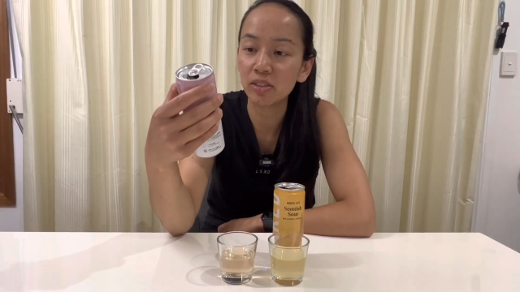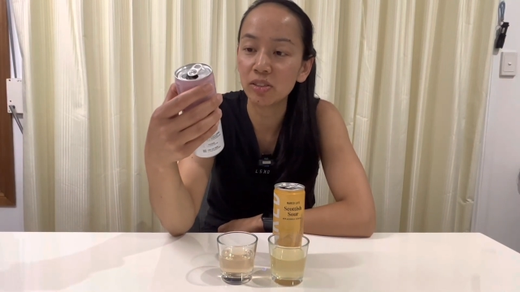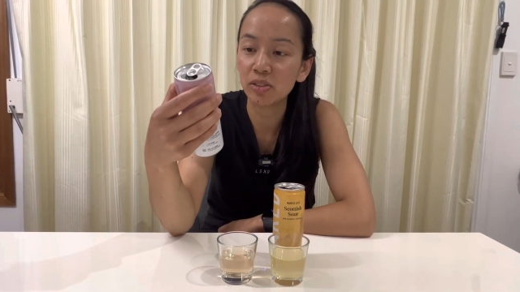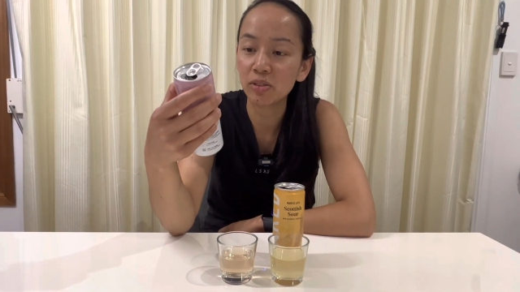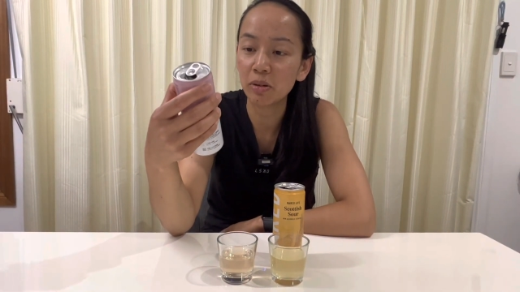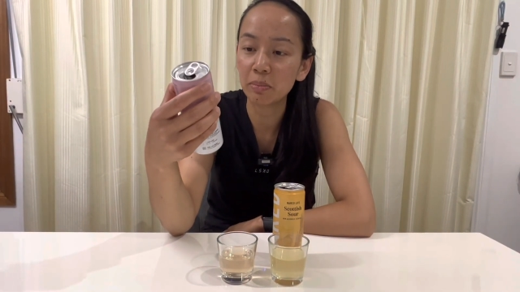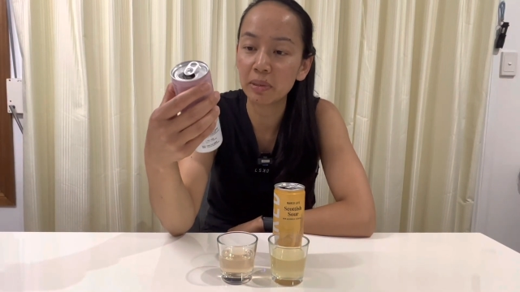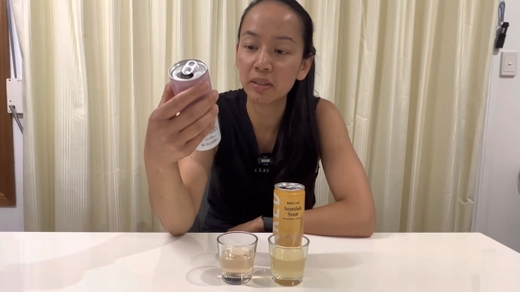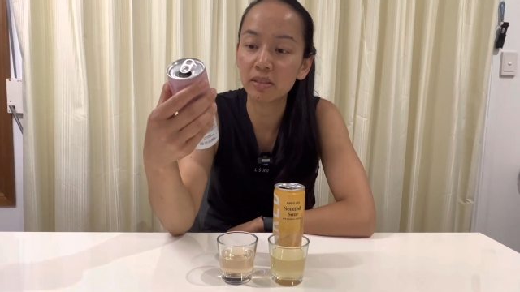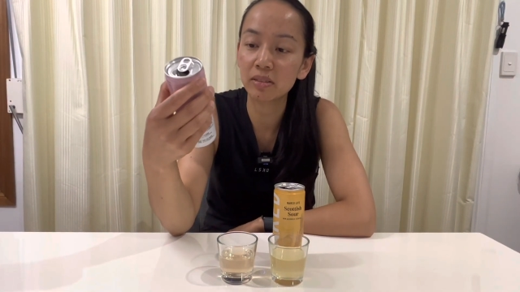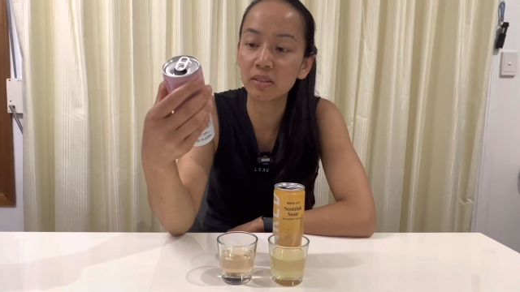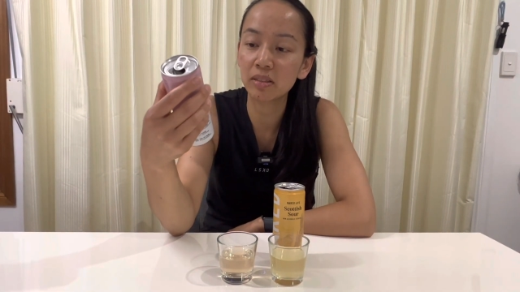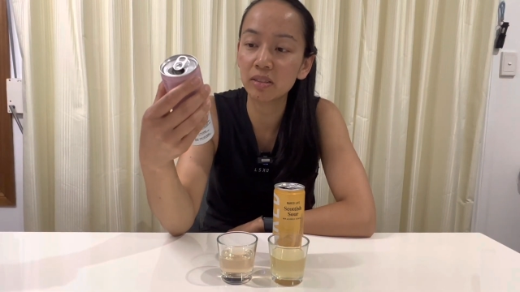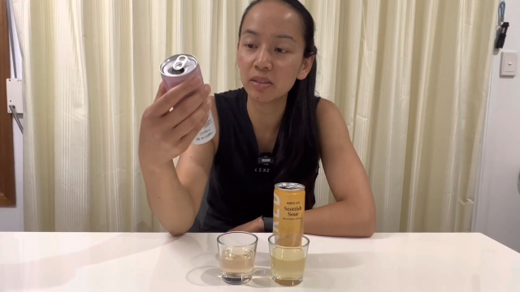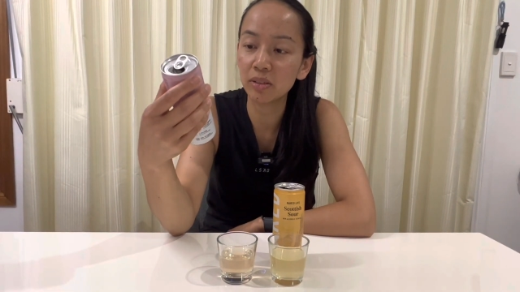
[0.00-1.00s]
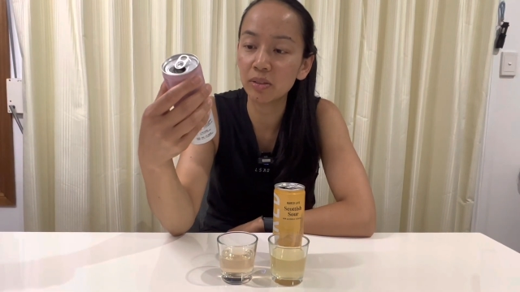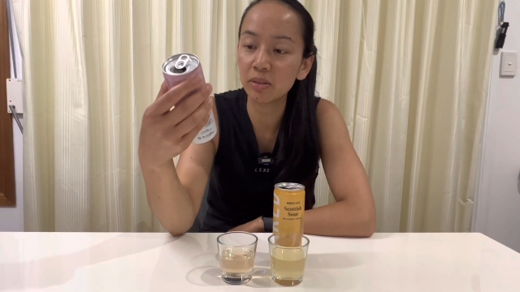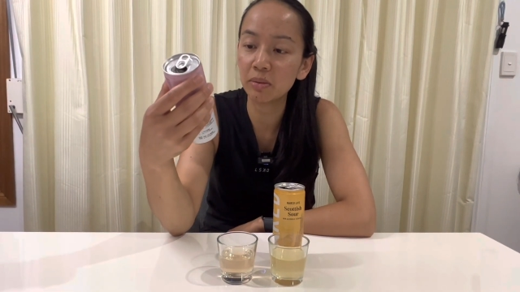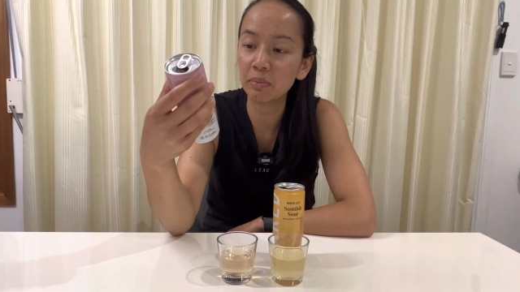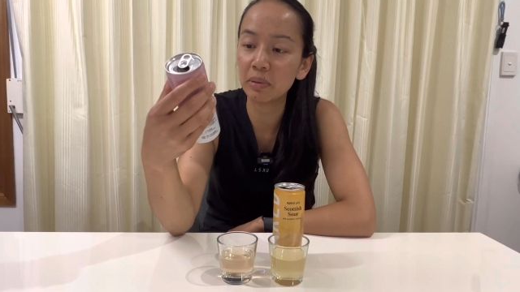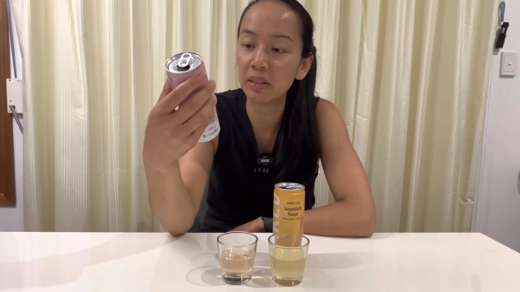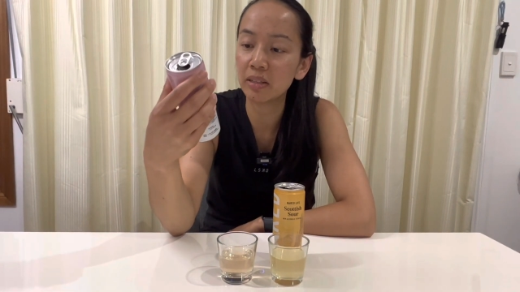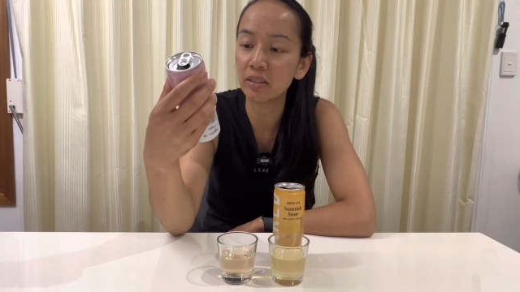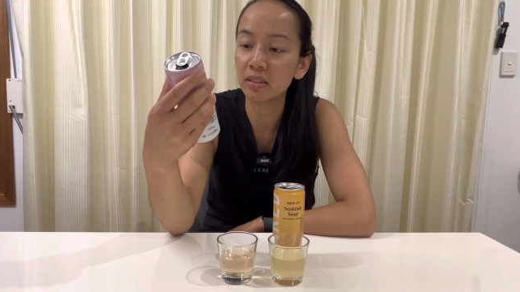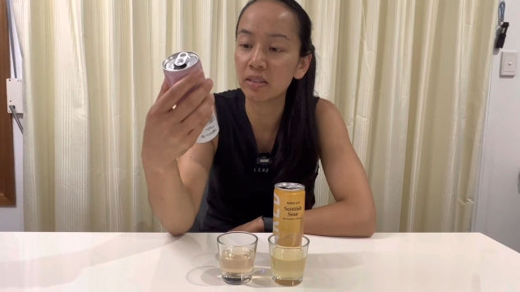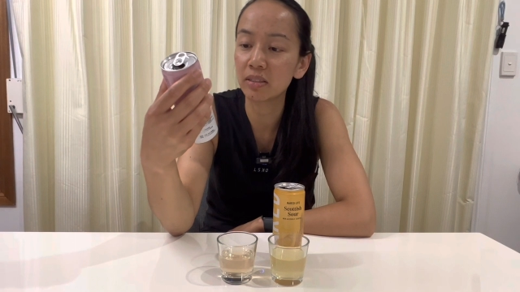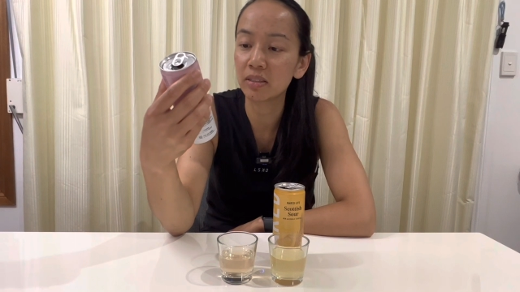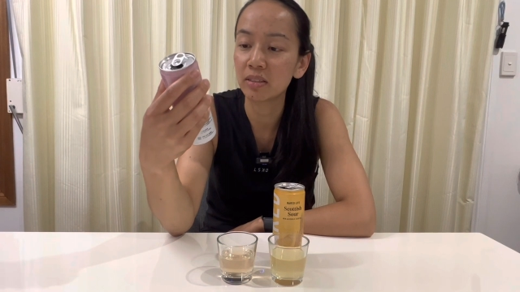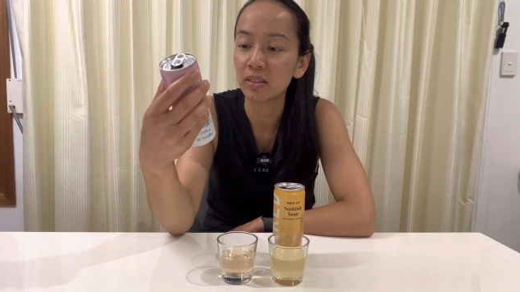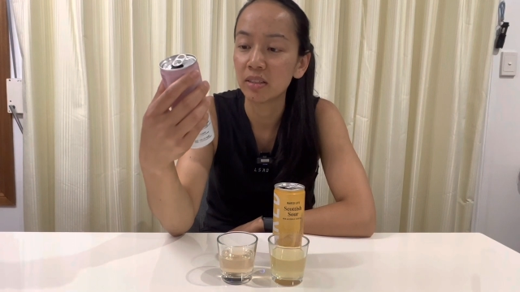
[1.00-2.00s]
Nootropics Glow
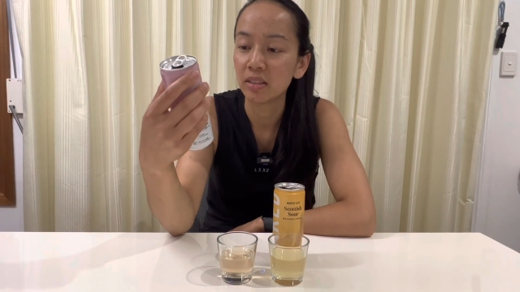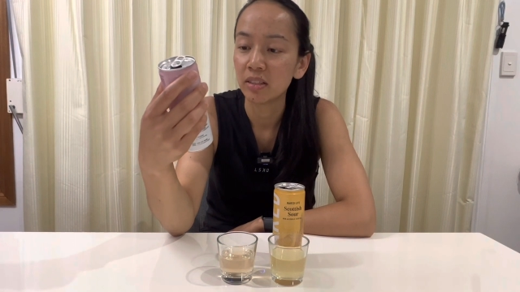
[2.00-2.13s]
Plus.